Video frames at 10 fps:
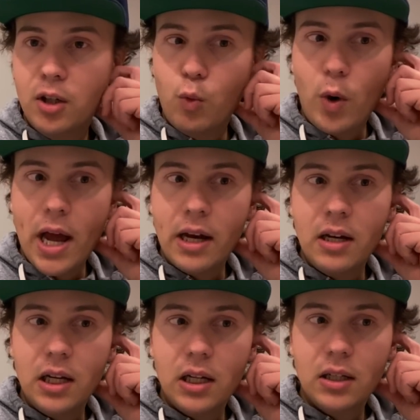
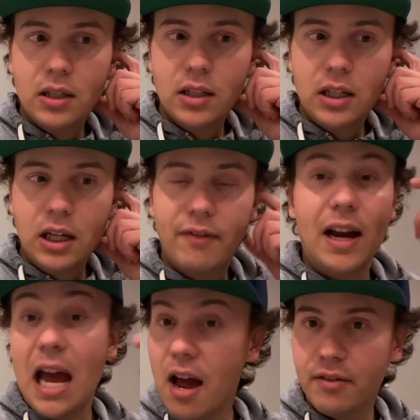when if I
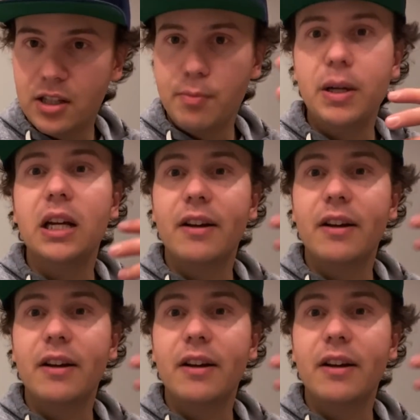have the speed,